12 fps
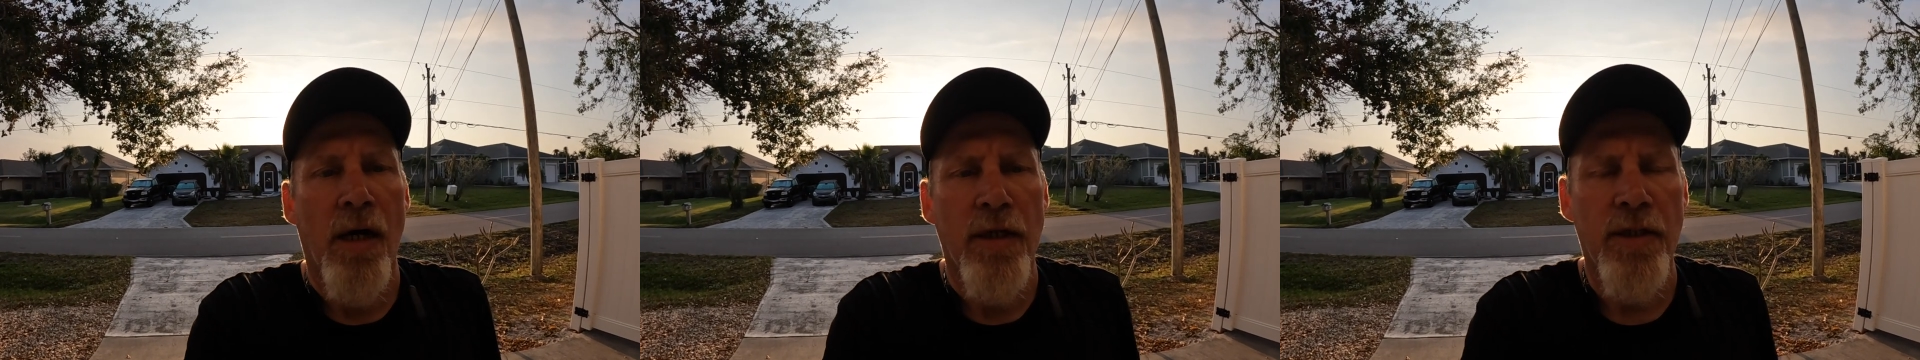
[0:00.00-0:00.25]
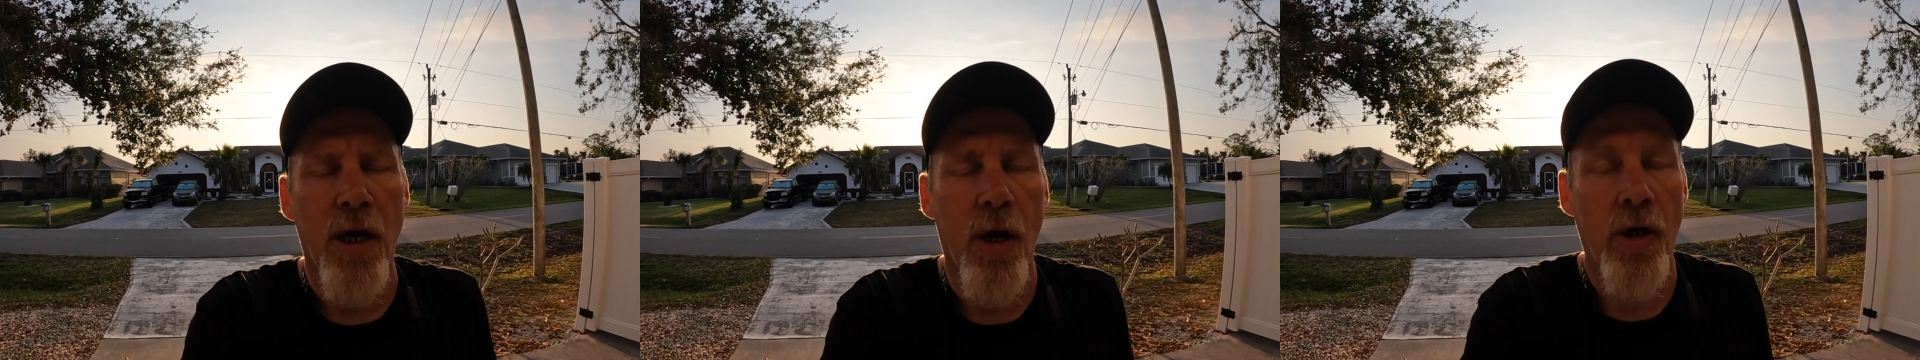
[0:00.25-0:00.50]

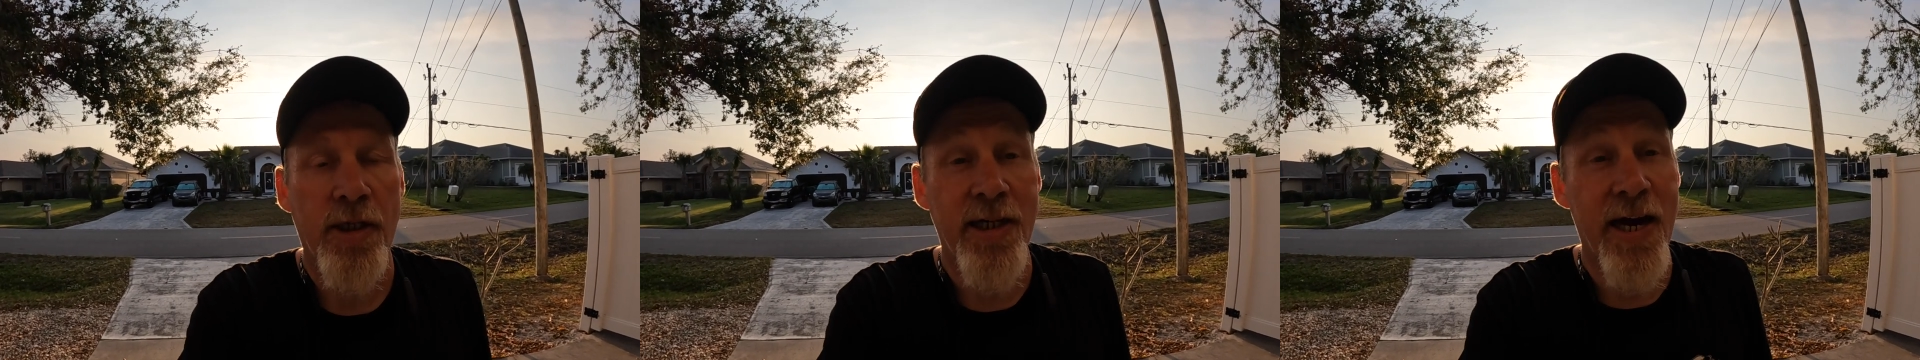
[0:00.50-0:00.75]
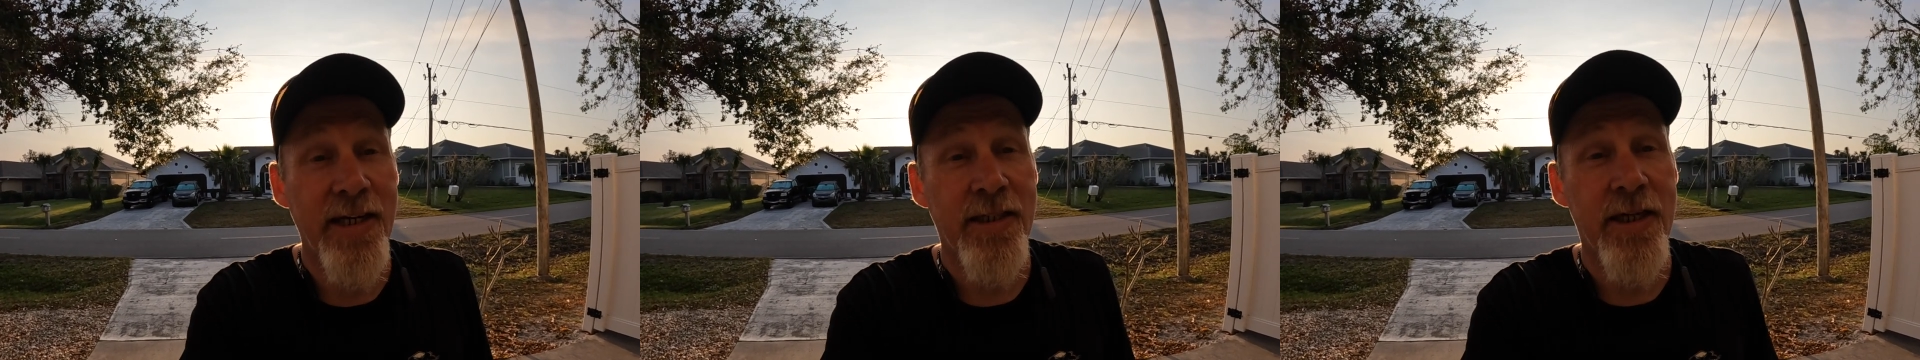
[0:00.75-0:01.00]
So
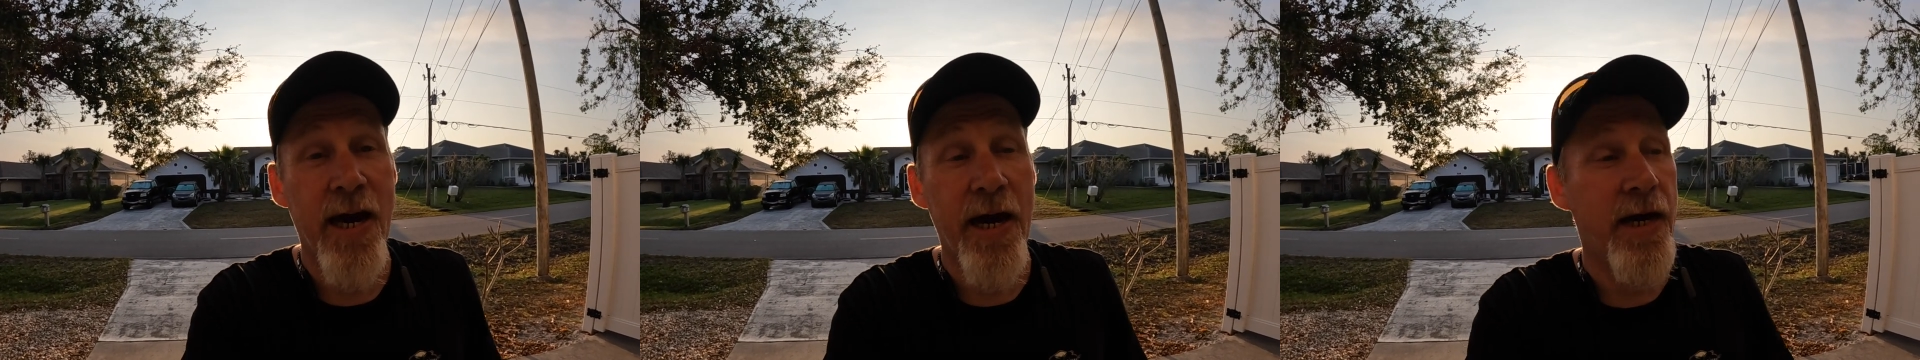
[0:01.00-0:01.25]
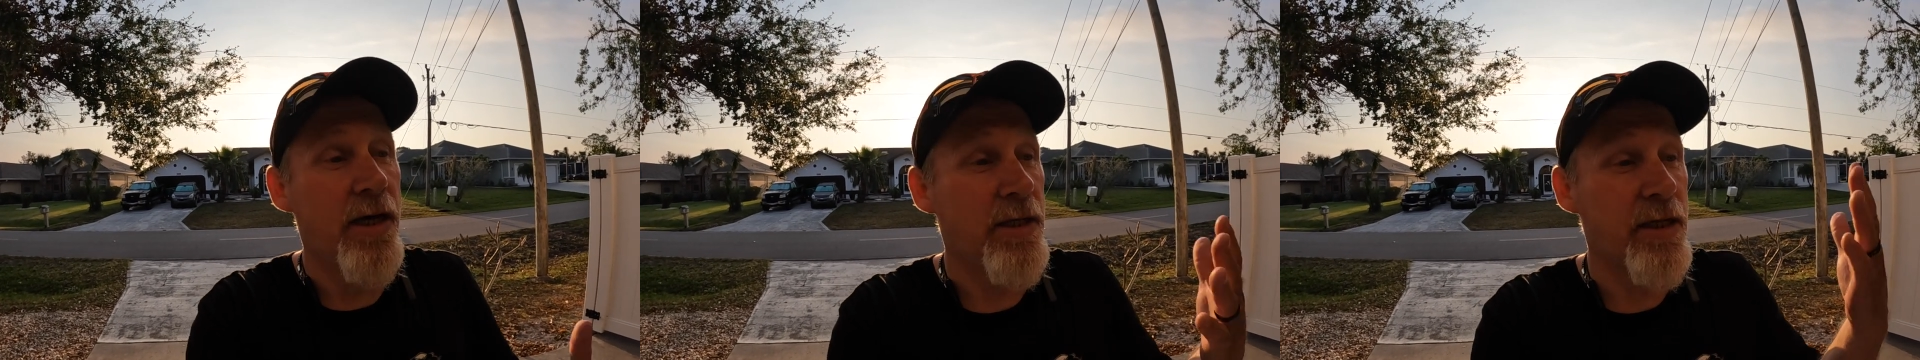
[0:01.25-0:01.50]
today's the
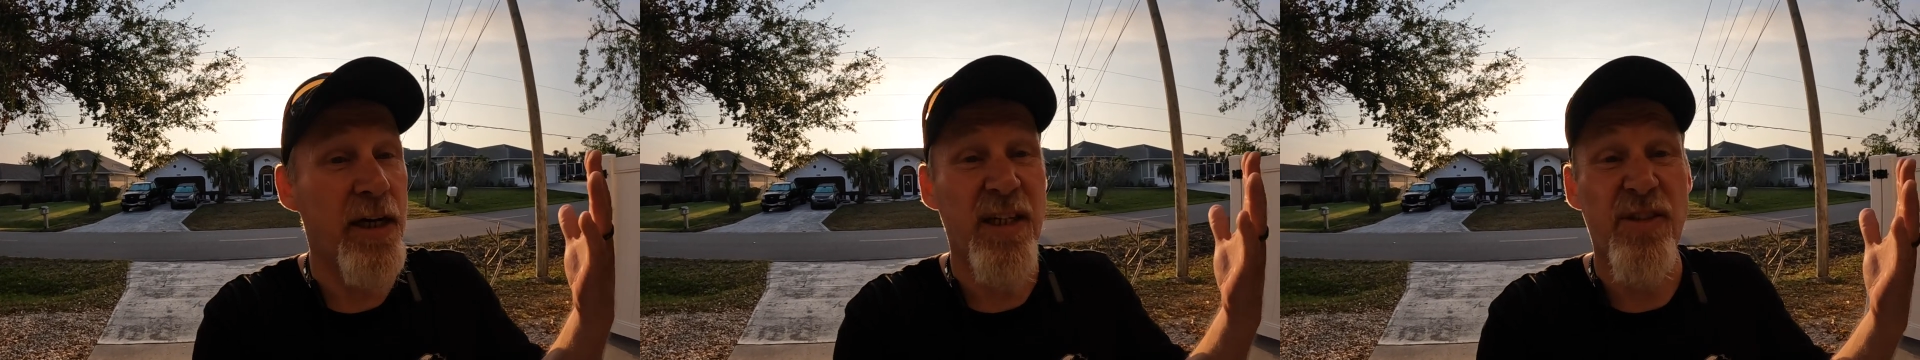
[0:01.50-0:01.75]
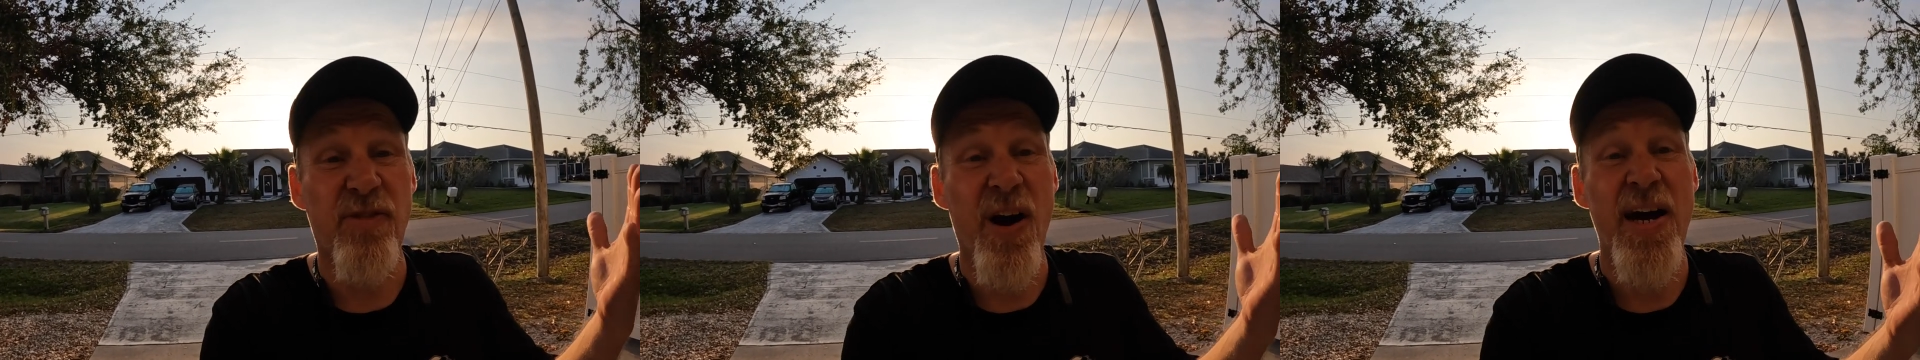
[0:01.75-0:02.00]
day.
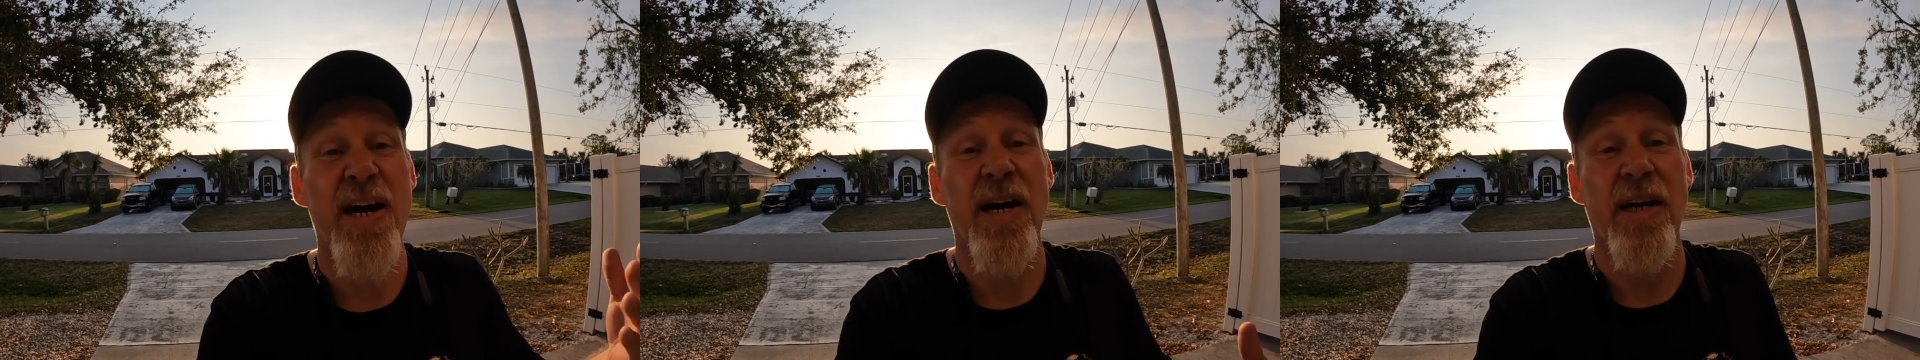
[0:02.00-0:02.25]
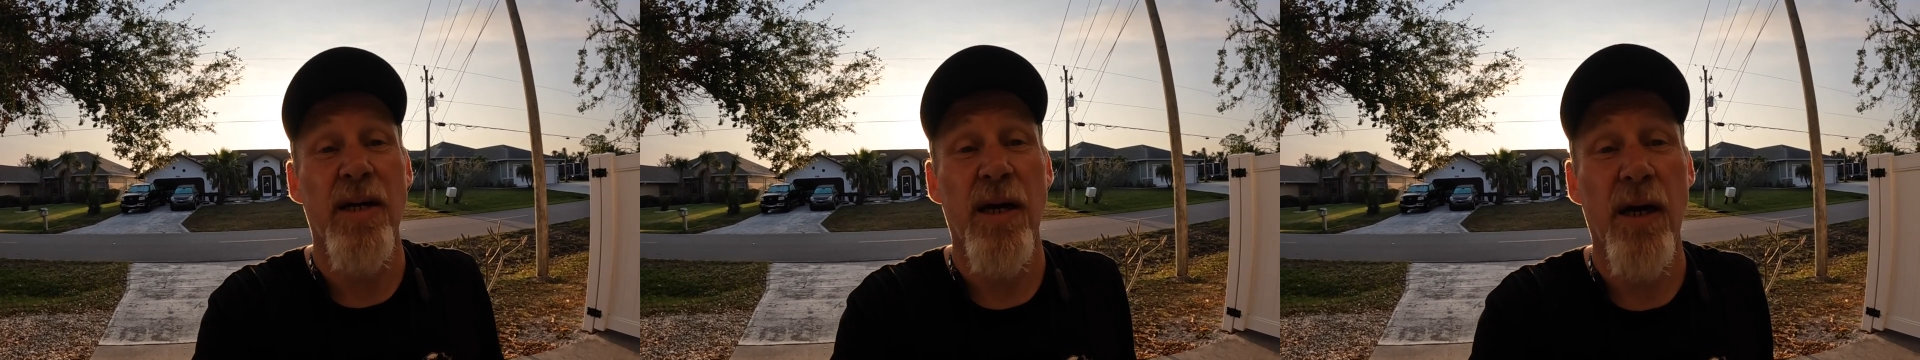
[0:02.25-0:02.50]
It's Friday.